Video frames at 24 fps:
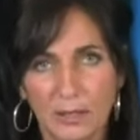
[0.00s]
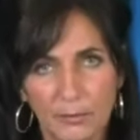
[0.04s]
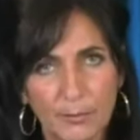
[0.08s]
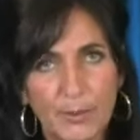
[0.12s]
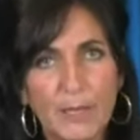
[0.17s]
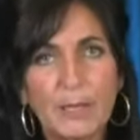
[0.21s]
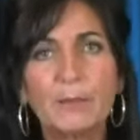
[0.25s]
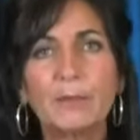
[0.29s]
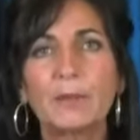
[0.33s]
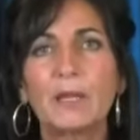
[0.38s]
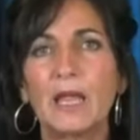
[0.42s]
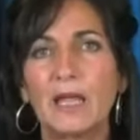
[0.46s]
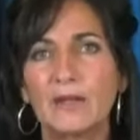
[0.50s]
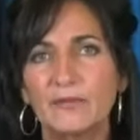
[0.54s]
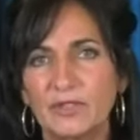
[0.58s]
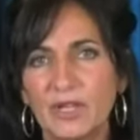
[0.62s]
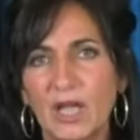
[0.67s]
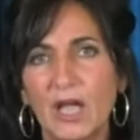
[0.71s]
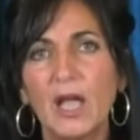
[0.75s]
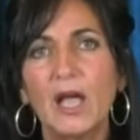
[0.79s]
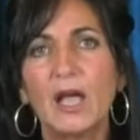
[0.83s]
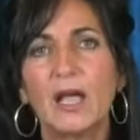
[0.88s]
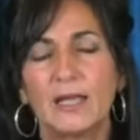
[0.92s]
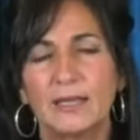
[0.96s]
Some people
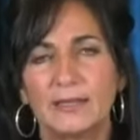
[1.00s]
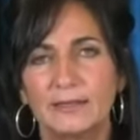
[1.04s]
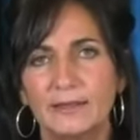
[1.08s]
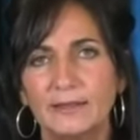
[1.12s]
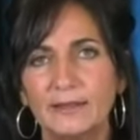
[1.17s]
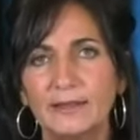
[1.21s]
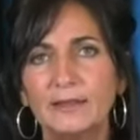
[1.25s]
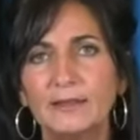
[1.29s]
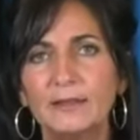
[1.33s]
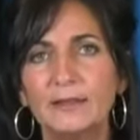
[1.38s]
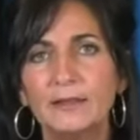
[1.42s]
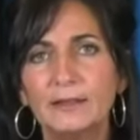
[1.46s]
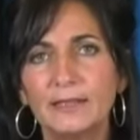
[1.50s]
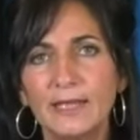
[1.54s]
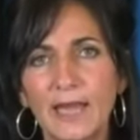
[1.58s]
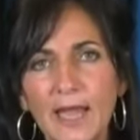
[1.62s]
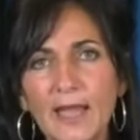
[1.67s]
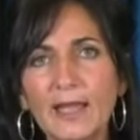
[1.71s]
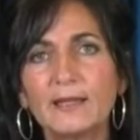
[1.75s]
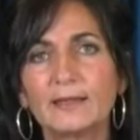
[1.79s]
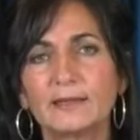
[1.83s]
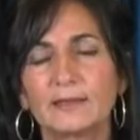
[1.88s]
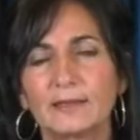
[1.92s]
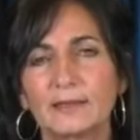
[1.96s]
have died,
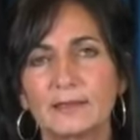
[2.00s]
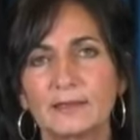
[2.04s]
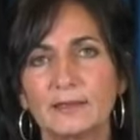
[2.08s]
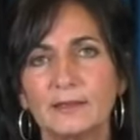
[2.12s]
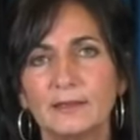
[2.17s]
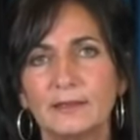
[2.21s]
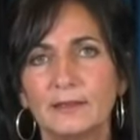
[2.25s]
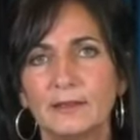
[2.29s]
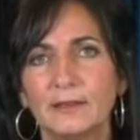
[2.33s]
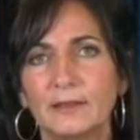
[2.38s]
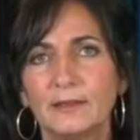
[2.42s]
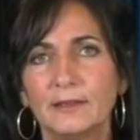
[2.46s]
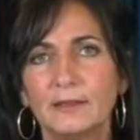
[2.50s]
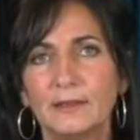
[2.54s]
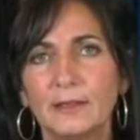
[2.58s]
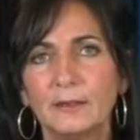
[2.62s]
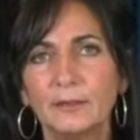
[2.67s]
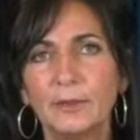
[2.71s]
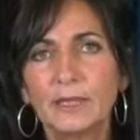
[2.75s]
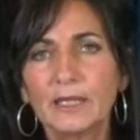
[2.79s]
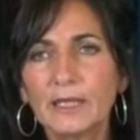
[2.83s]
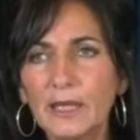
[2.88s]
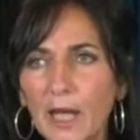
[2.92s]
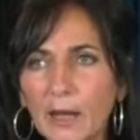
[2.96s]
yes,
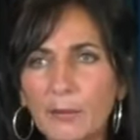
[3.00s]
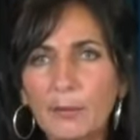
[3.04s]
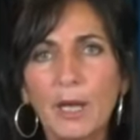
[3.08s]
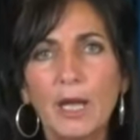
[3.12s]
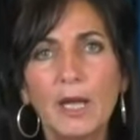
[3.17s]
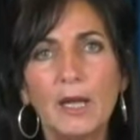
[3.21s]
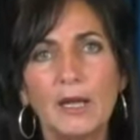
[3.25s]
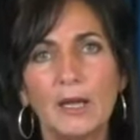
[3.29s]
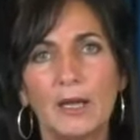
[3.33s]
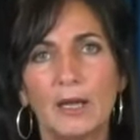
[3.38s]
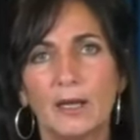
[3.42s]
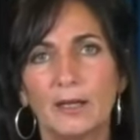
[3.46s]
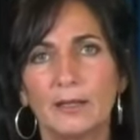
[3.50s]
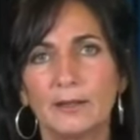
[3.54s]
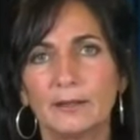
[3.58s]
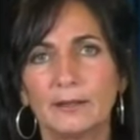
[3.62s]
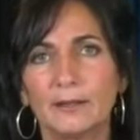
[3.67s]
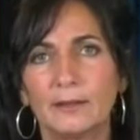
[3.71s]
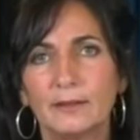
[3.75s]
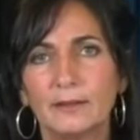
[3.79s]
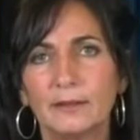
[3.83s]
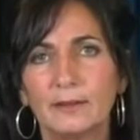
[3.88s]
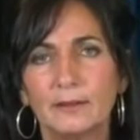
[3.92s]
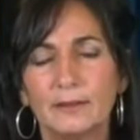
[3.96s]
but come on.